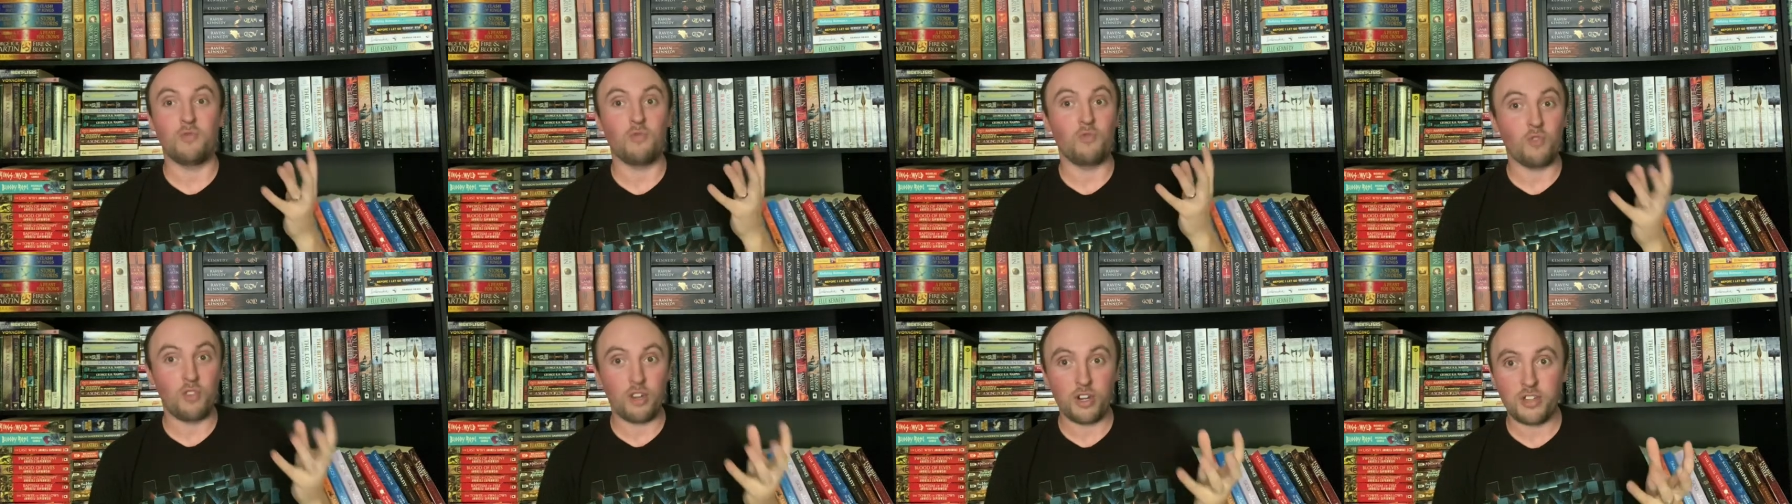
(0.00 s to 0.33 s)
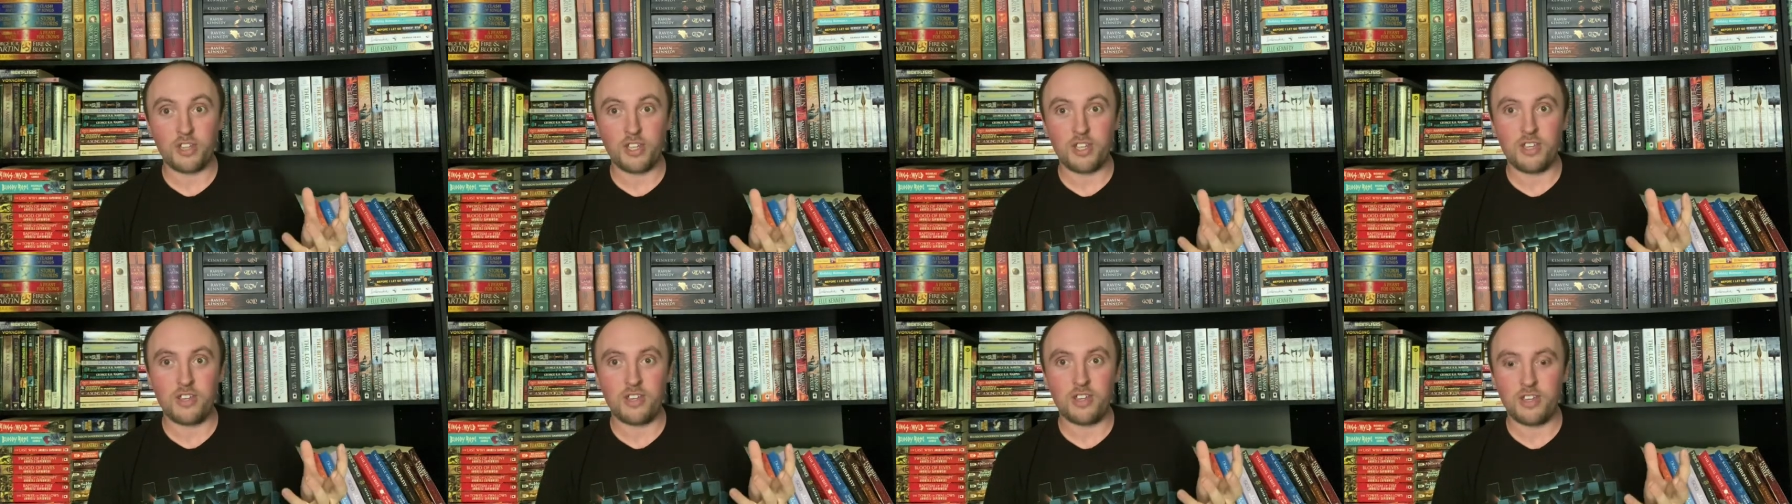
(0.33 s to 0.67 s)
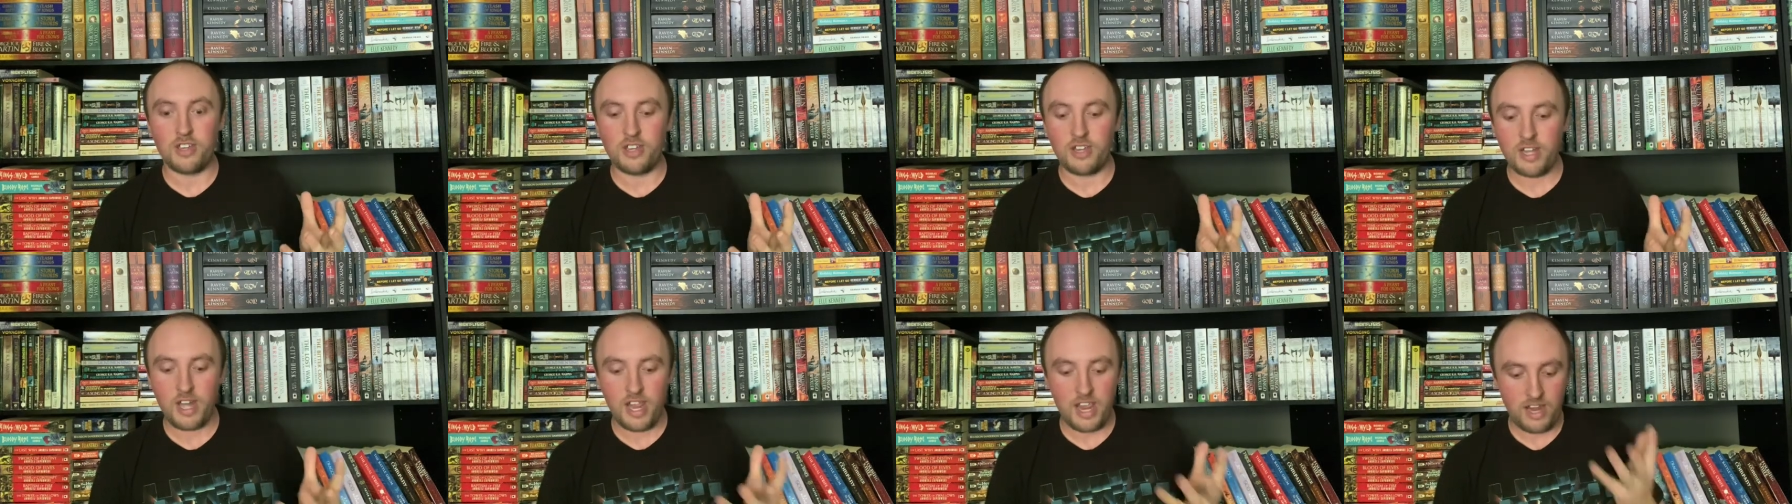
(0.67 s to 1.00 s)
really
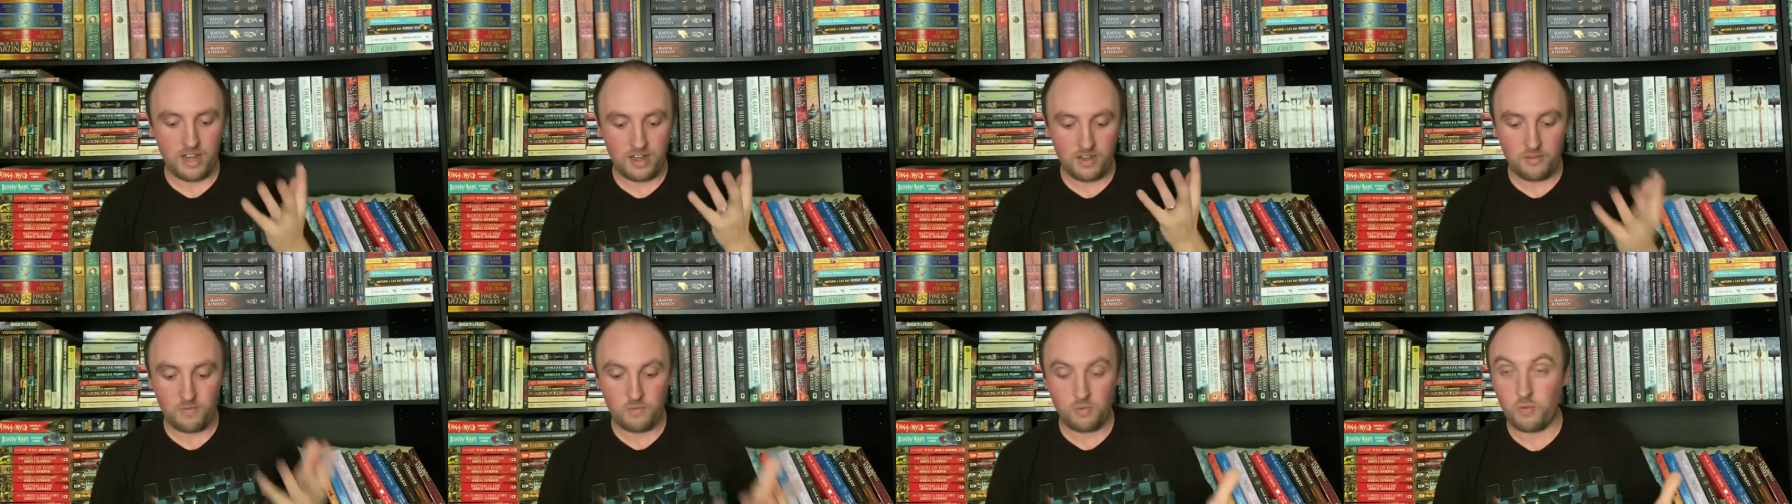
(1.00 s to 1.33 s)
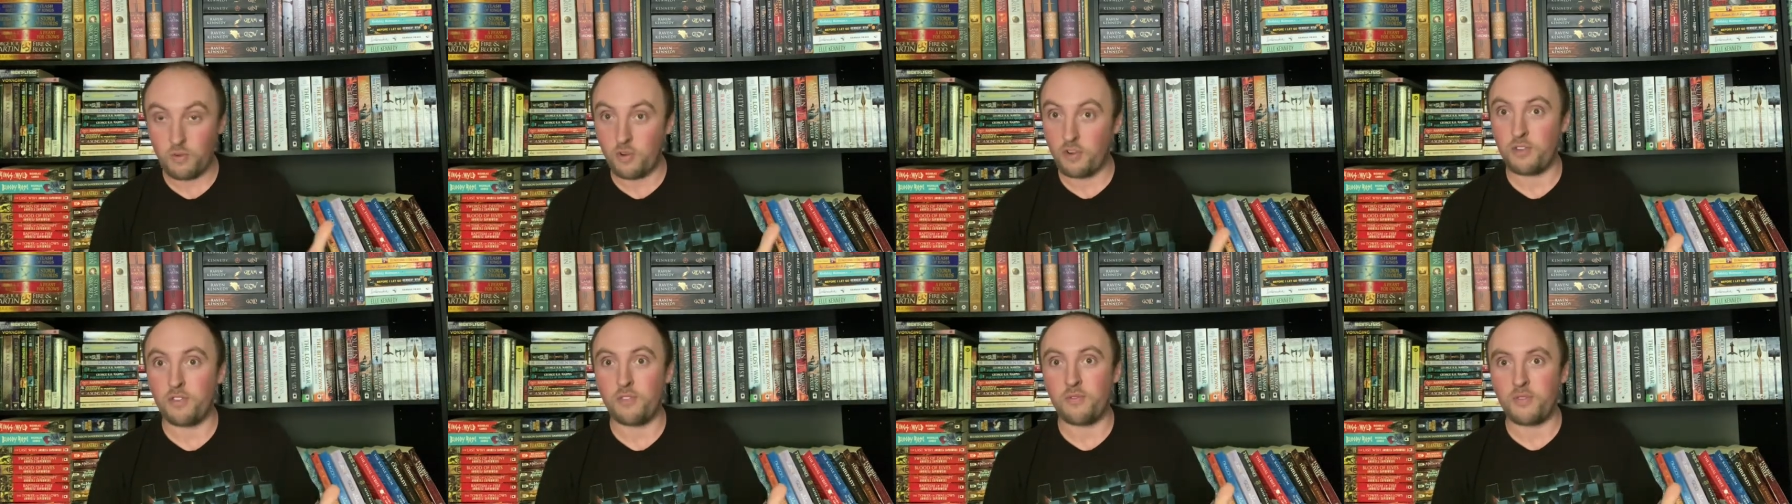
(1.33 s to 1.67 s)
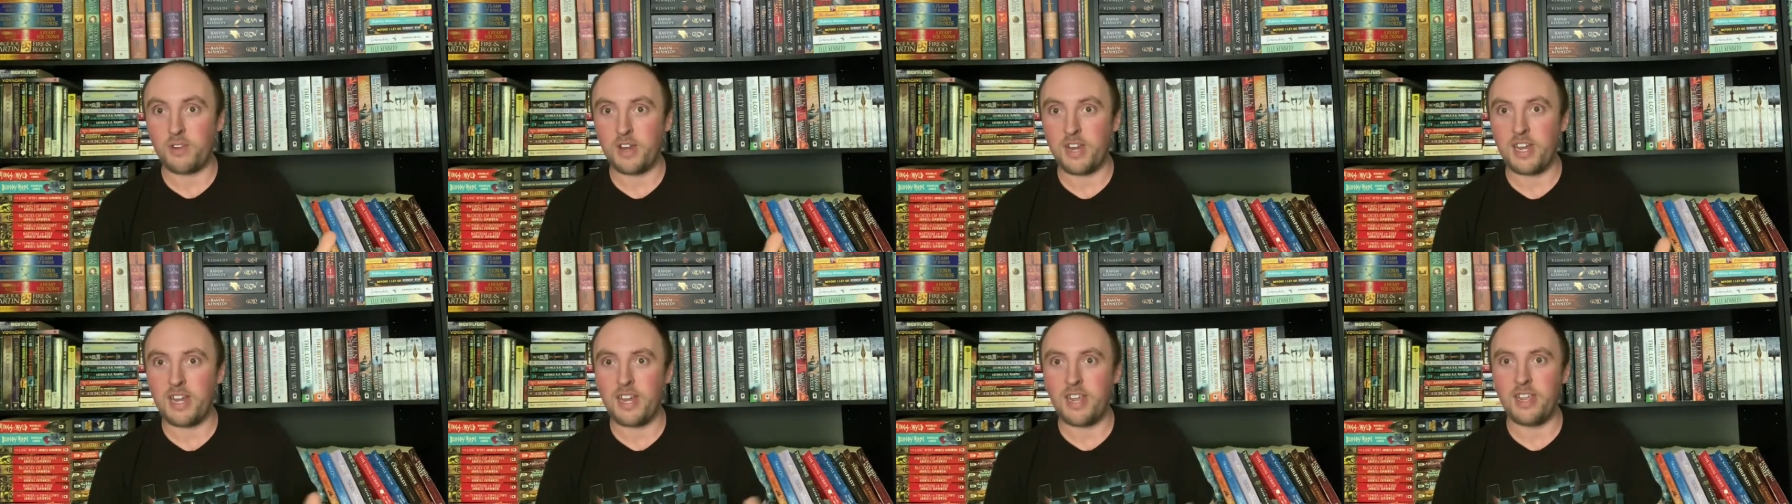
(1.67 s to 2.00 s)
good and worth
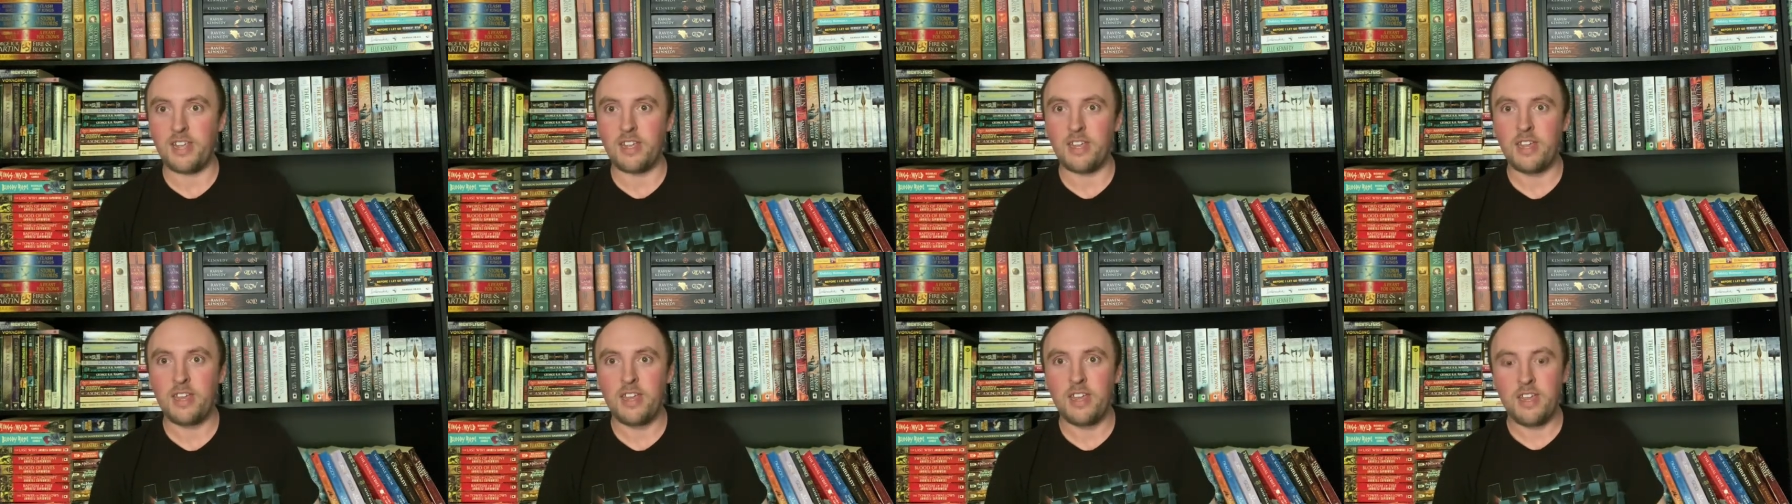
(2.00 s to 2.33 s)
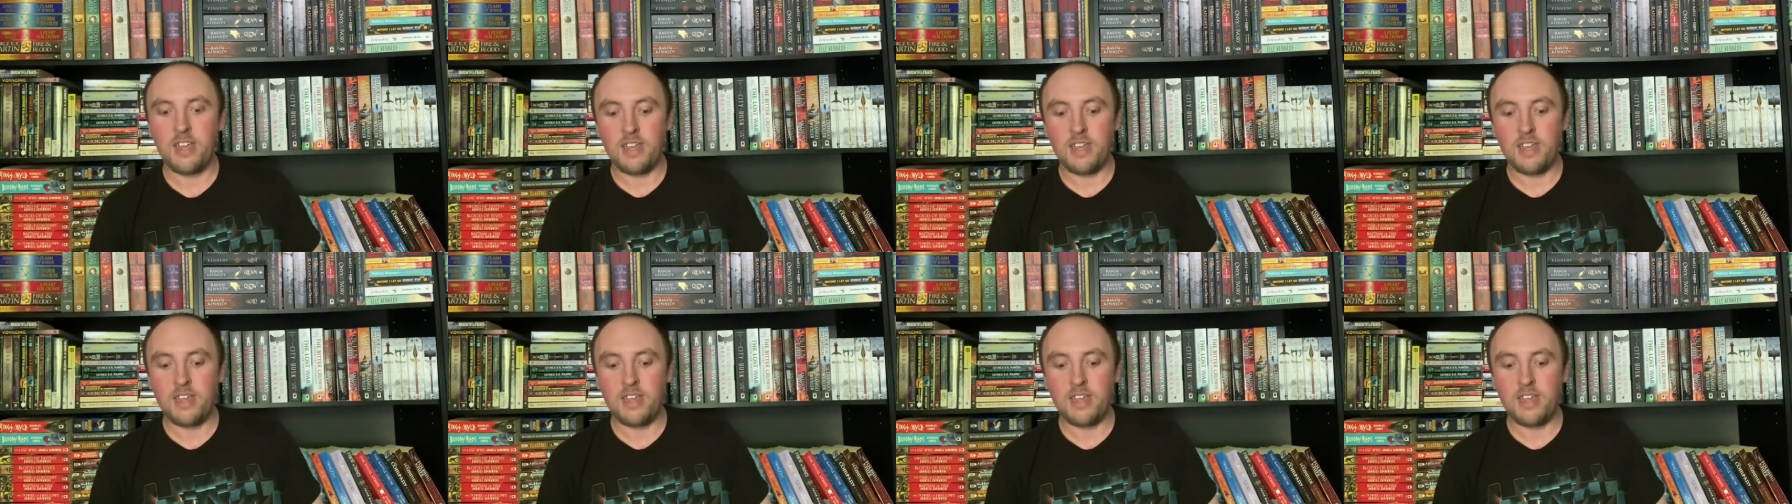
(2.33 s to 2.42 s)
reading.